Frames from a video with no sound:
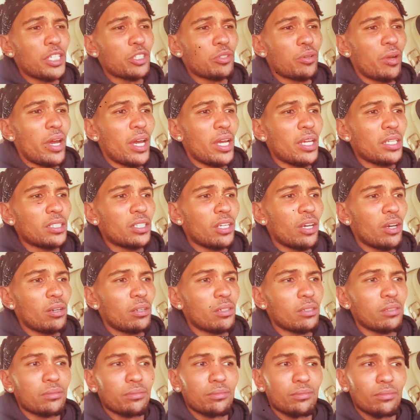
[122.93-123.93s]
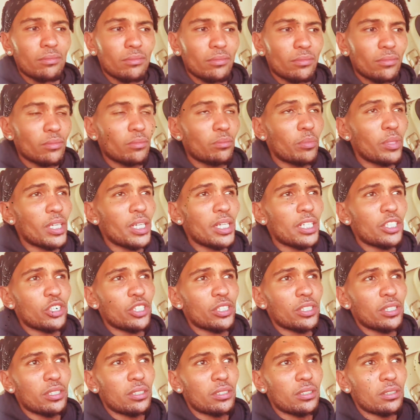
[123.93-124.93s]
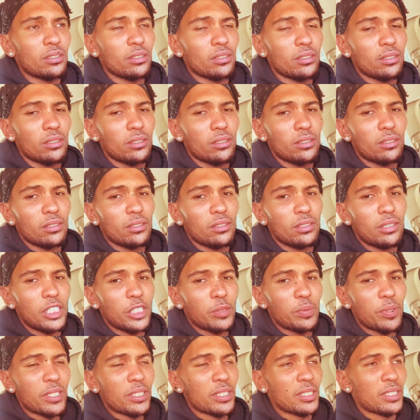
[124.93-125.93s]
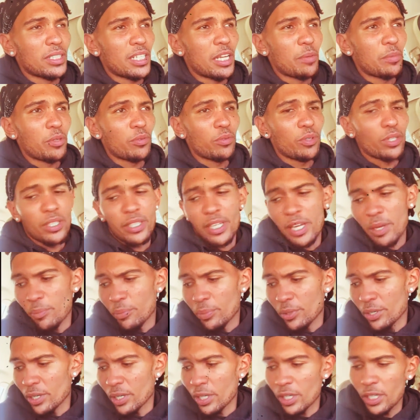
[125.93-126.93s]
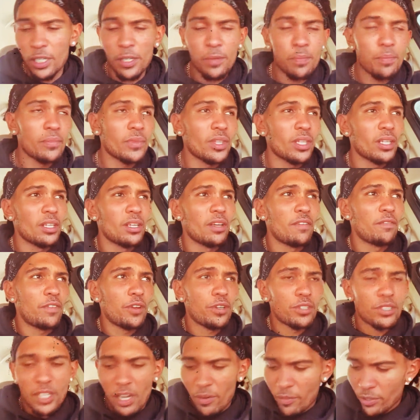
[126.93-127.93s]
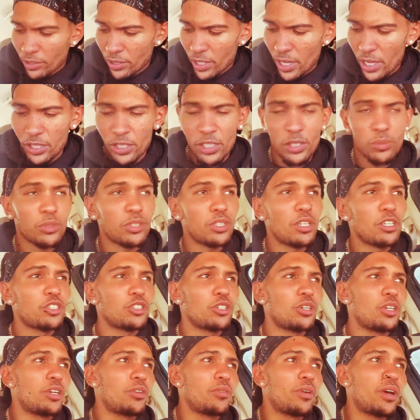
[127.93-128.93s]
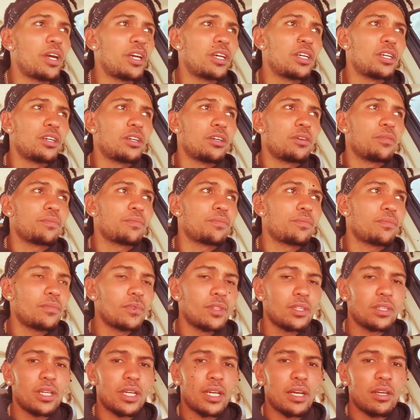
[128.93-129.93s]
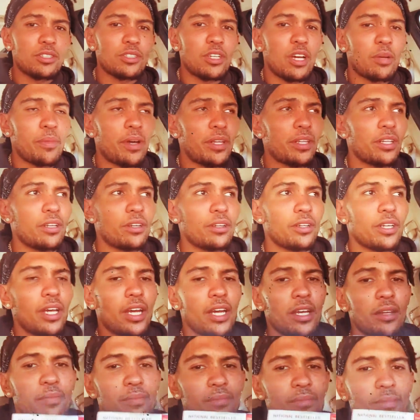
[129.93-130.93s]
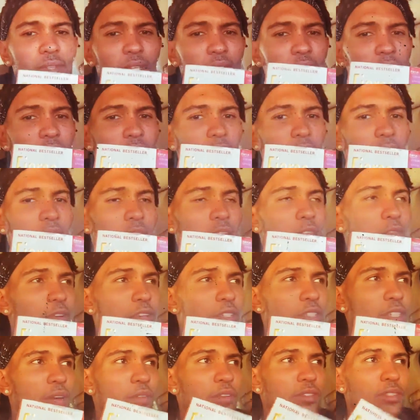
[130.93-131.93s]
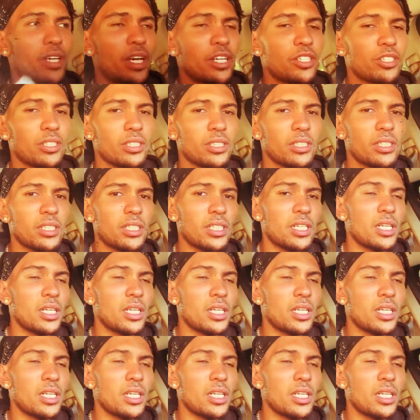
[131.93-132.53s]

right? So me just, especially since I've been reading that book, Fierce Conversations, which I'll show you right here, like I was talking about the other day, Fierce Conversations,